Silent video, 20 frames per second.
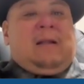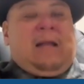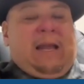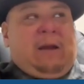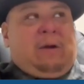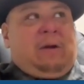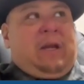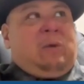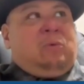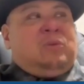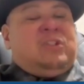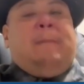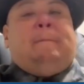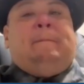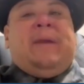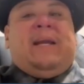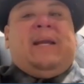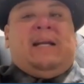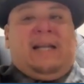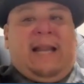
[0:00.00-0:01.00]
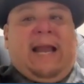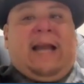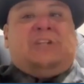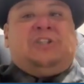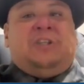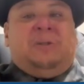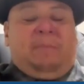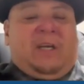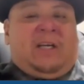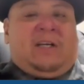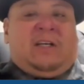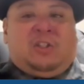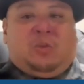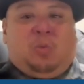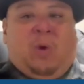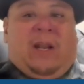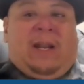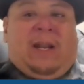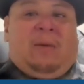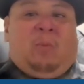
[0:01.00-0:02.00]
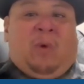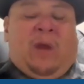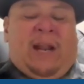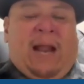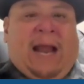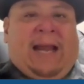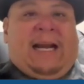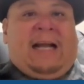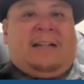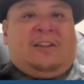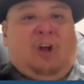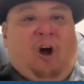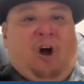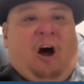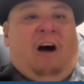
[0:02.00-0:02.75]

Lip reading: it was a big connection because when I got the